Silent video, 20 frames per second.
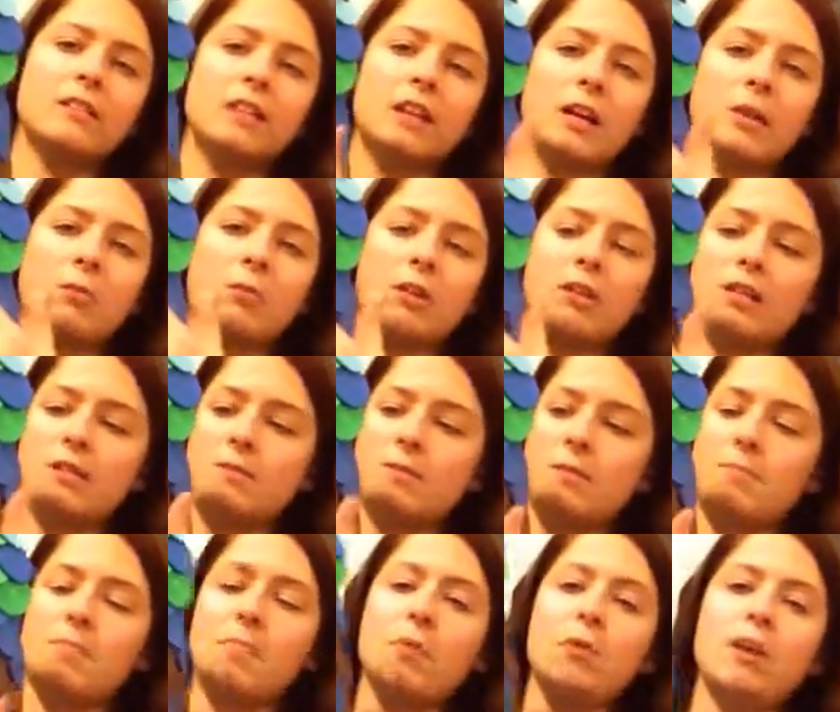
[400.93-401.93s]
I want it to be
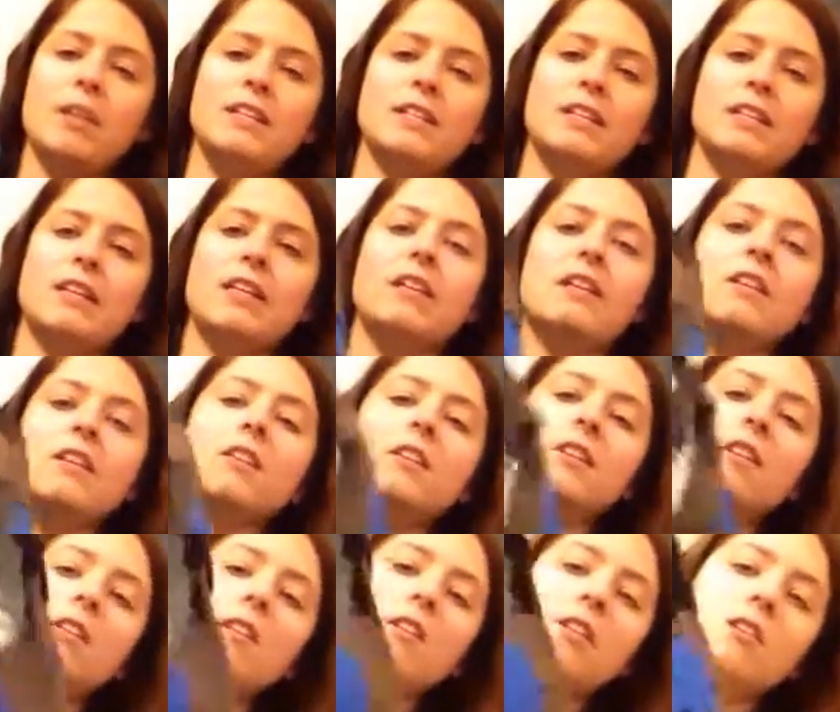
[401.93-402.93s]
pointed,
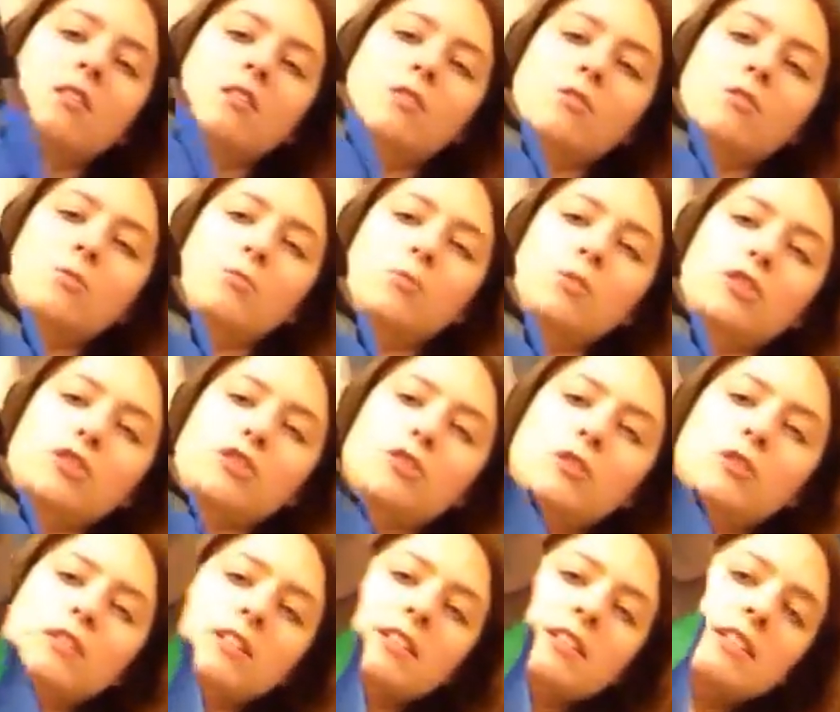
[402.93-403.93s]
which you
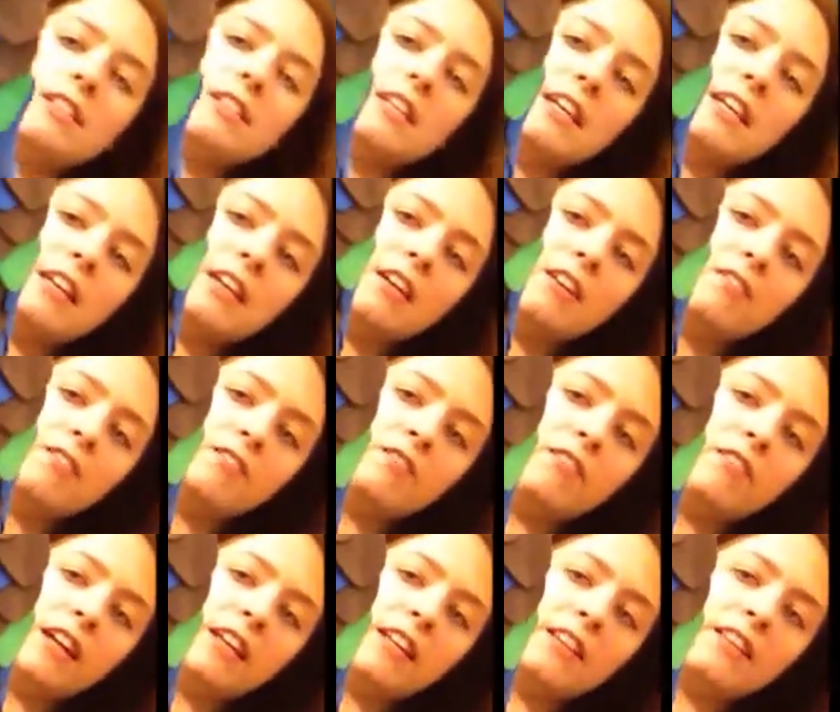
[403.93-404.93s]
can see
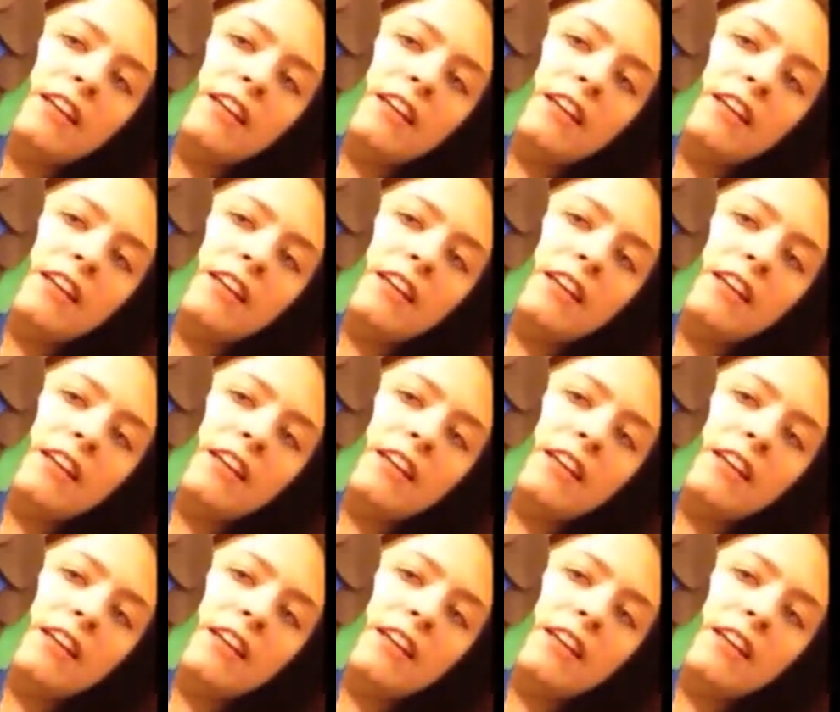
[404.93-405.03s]
right